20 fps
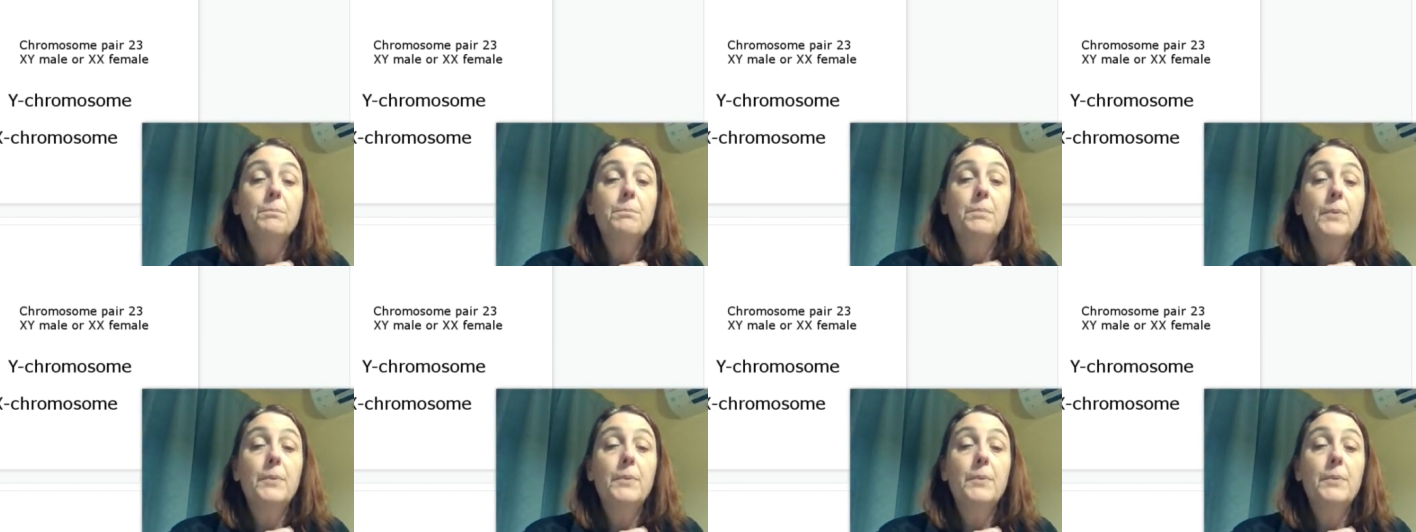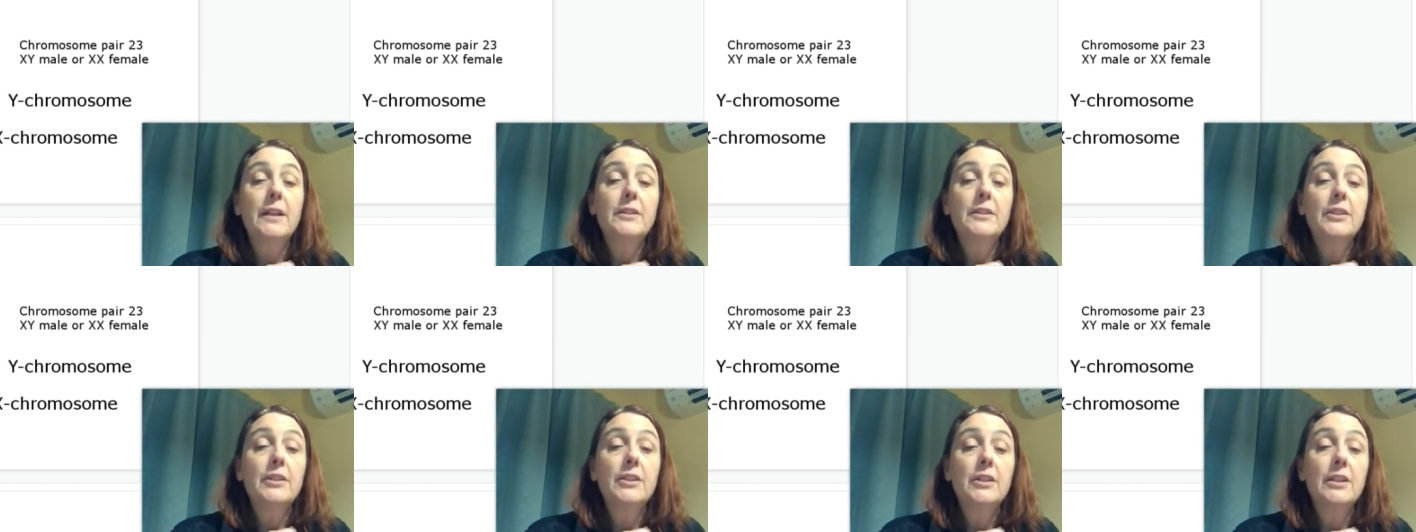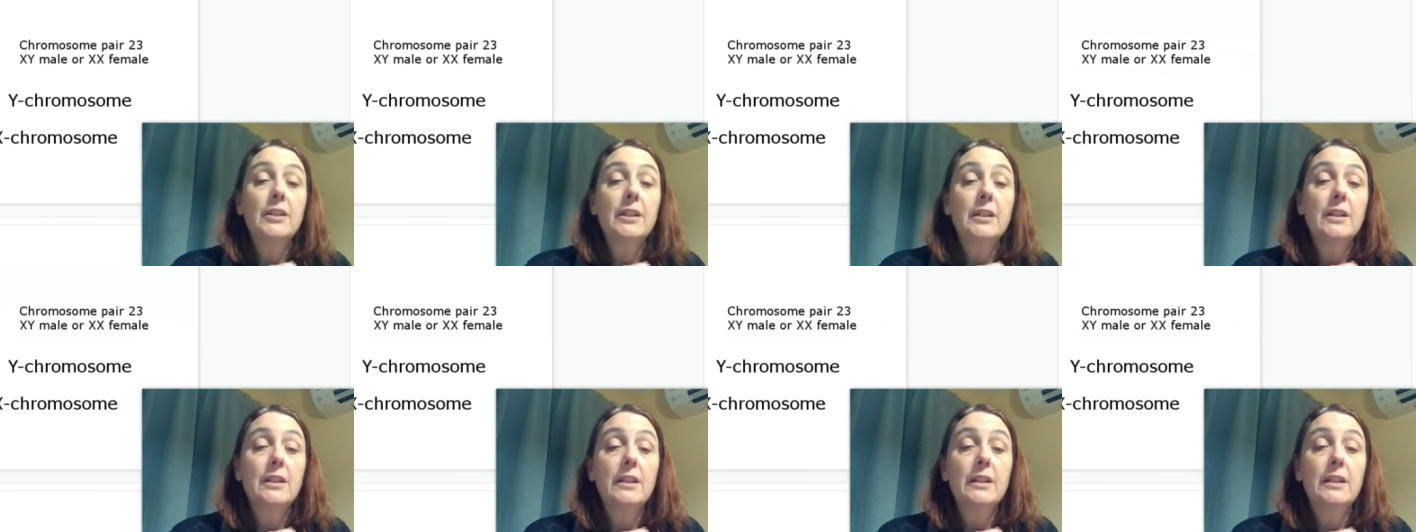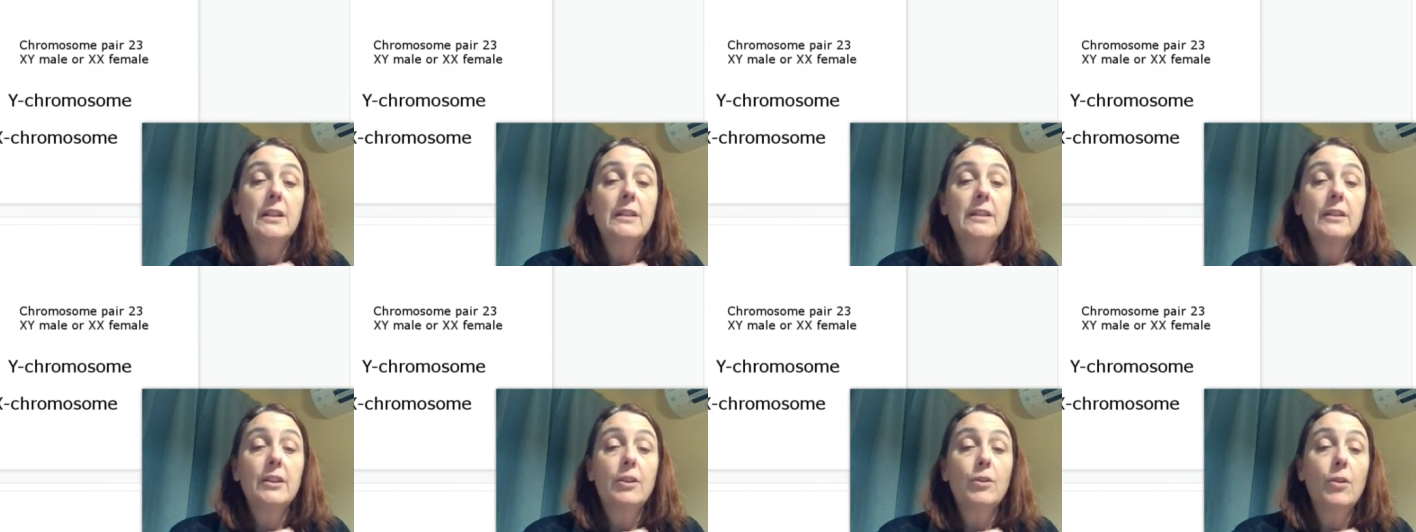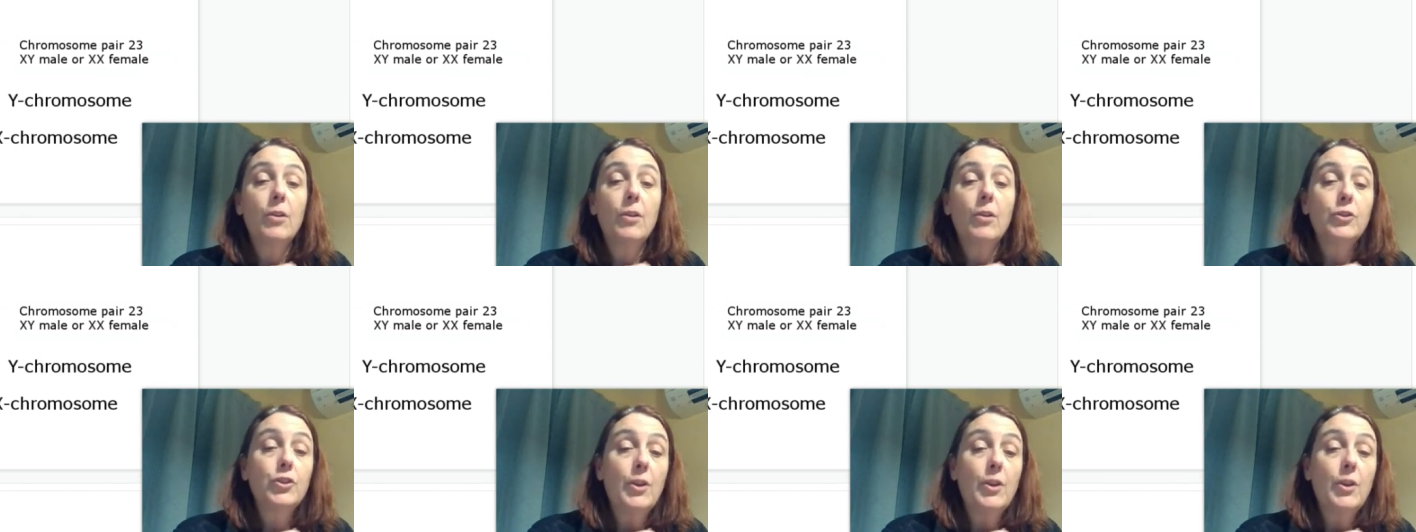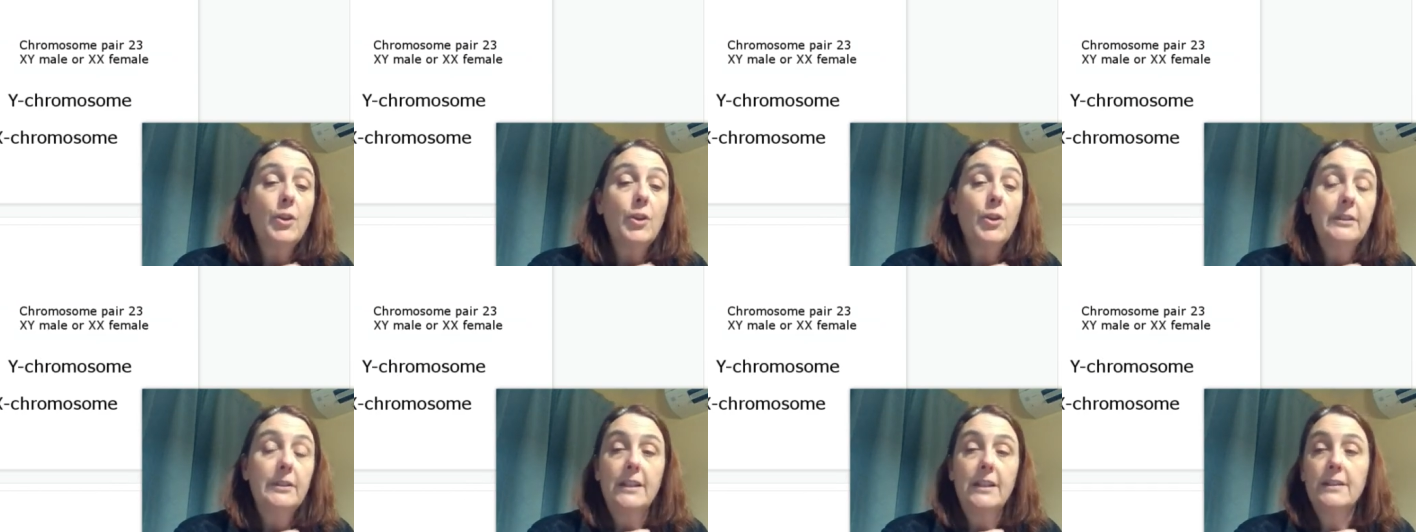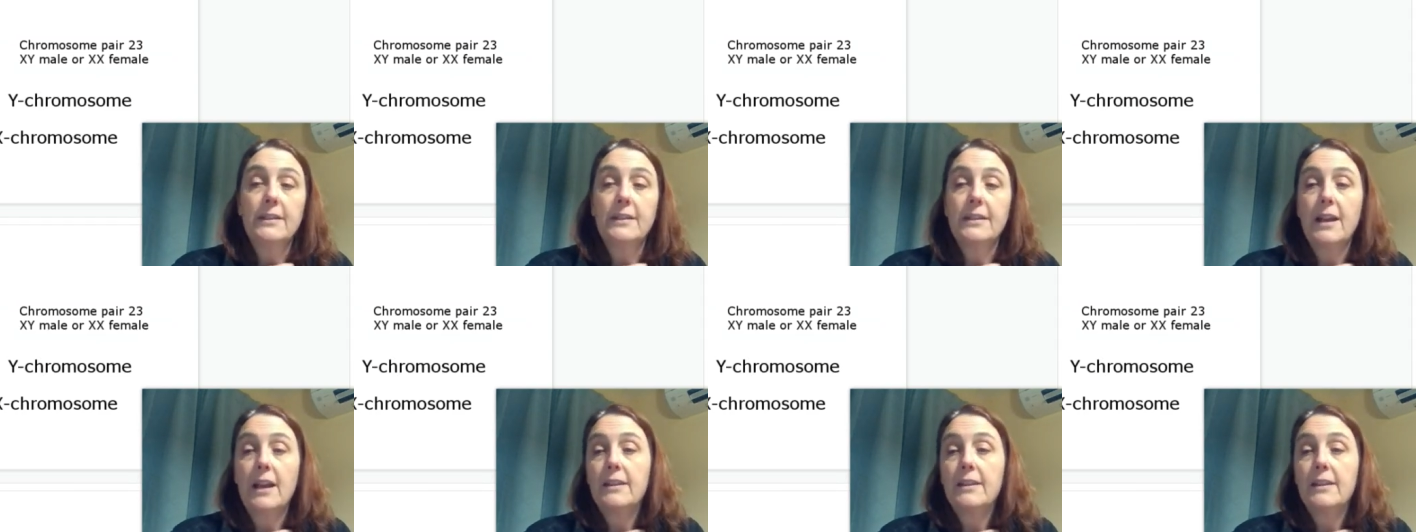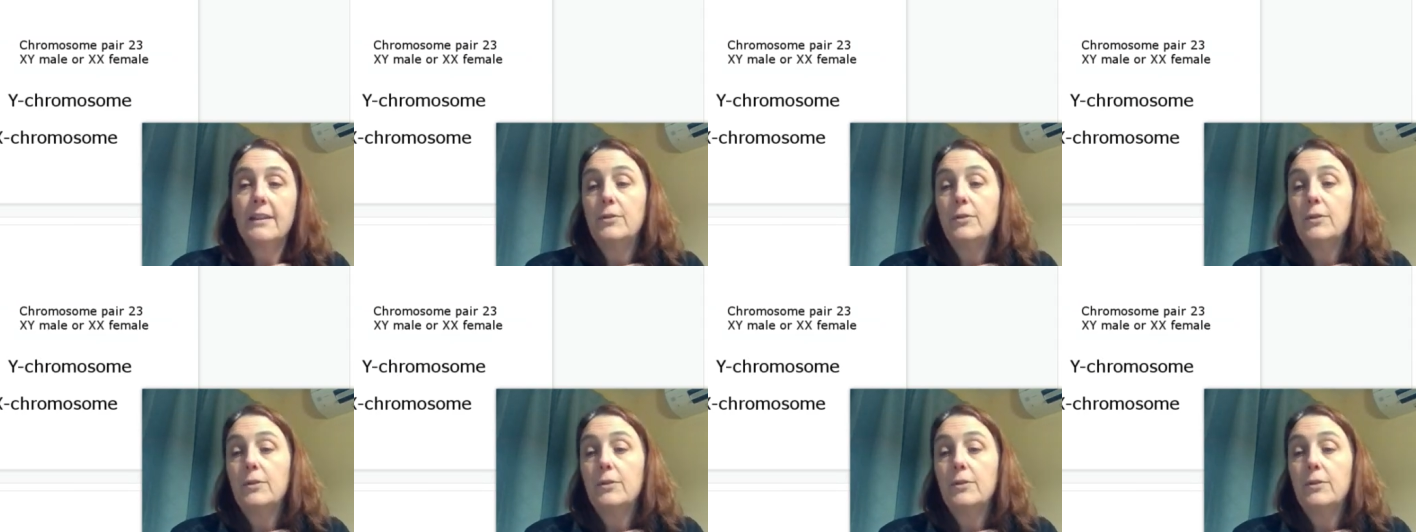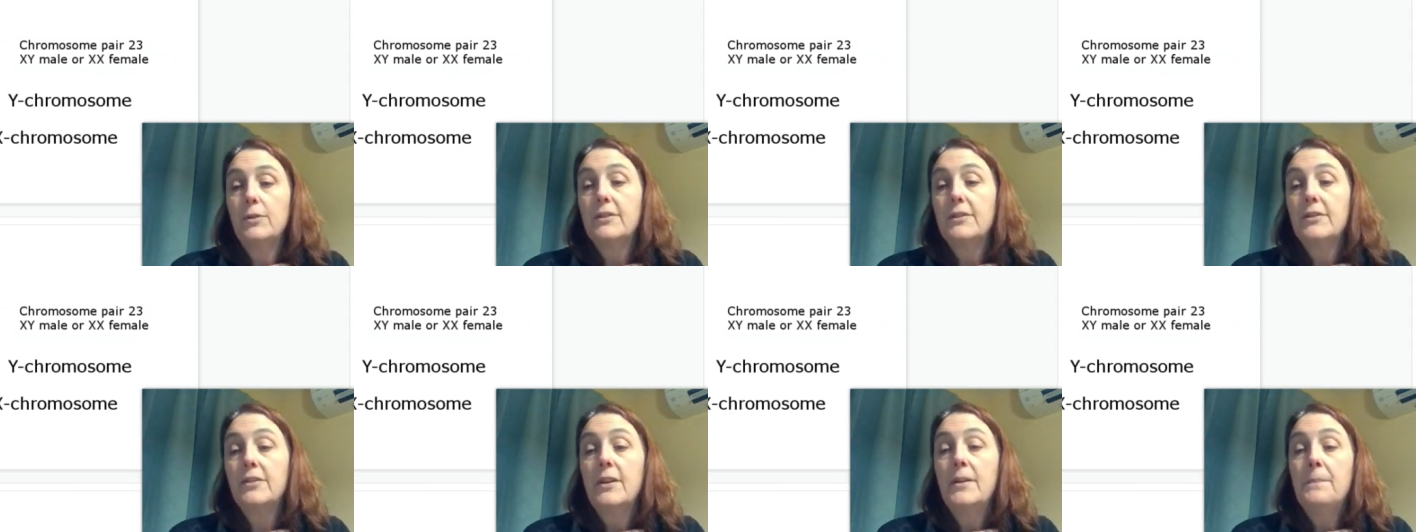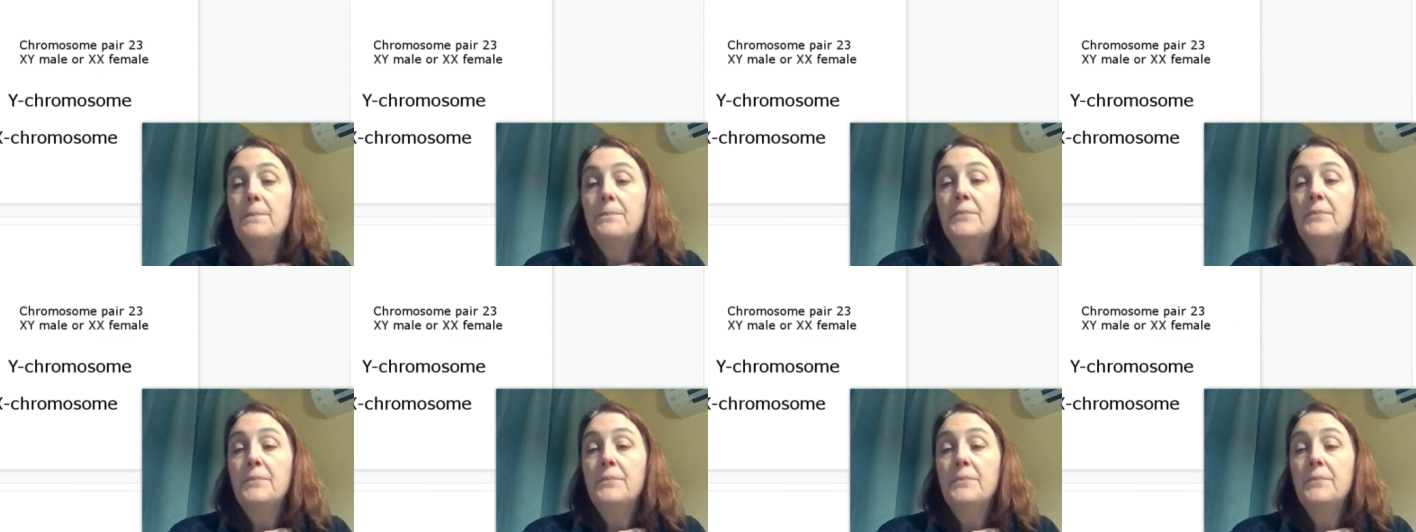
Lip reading: but they're all jumbled inside the nucleus.